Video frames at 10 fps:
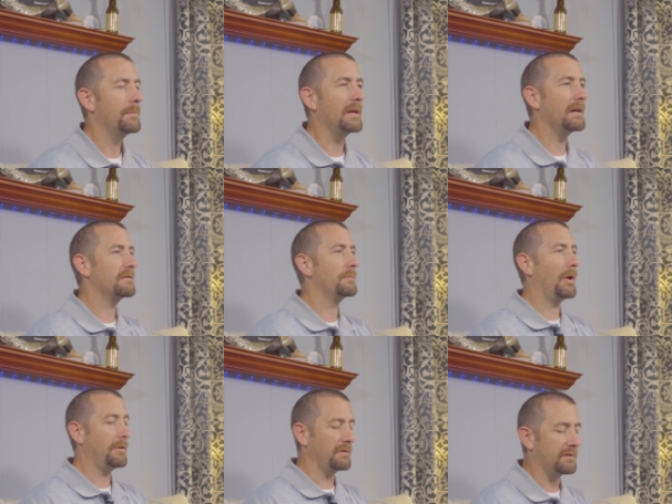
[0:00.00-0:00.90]
because
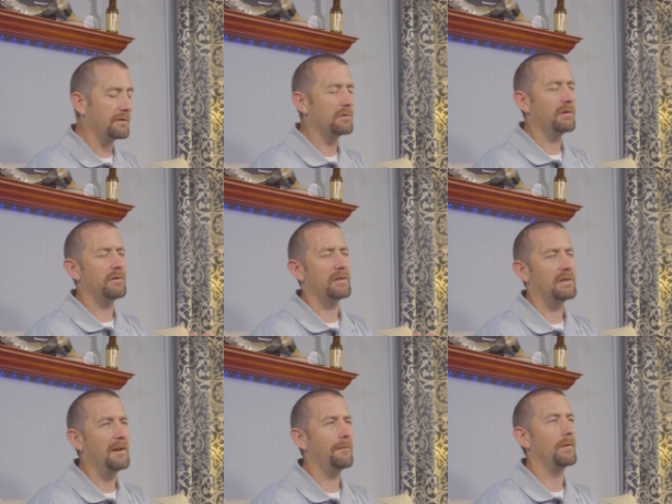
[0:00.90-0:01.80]
brothers and sisters, there's a
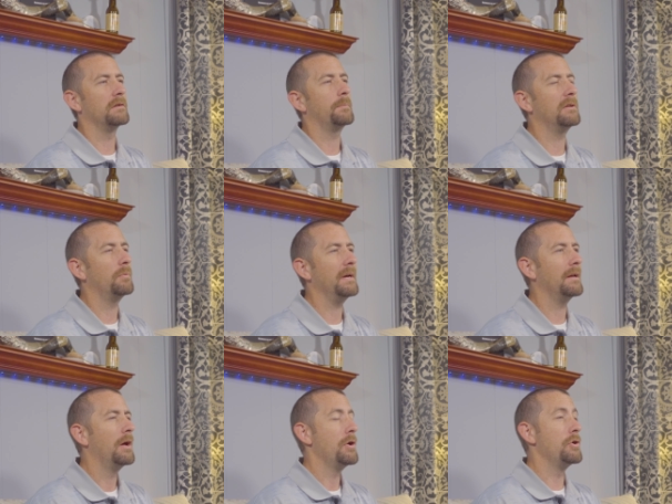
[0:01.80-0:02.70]
difference
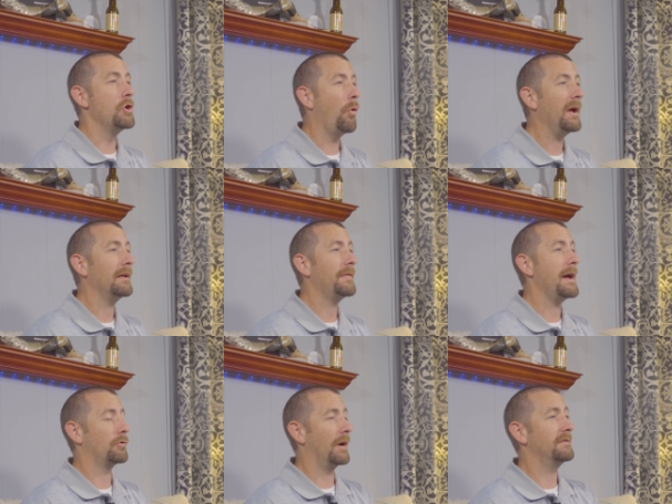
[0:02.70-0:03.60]
between knowing
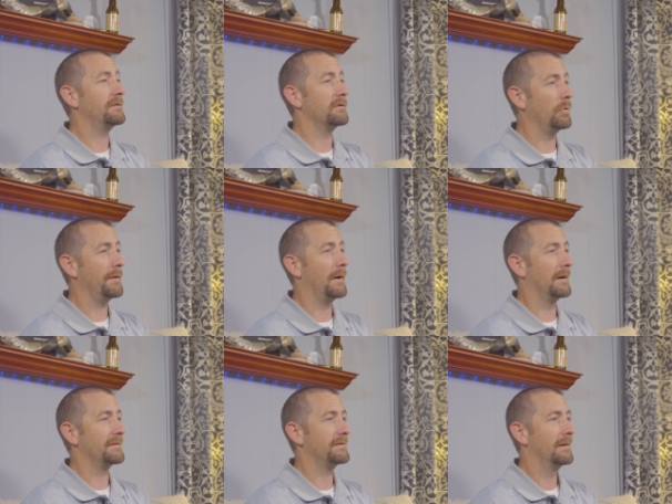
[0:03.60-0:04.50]
that Christ is with
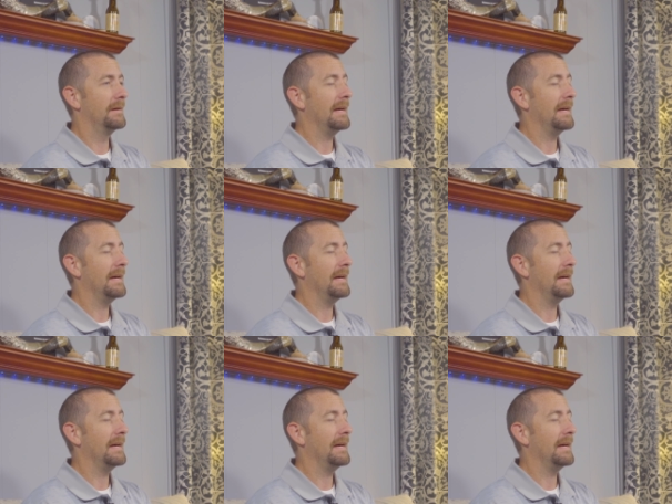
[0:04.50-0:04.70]
us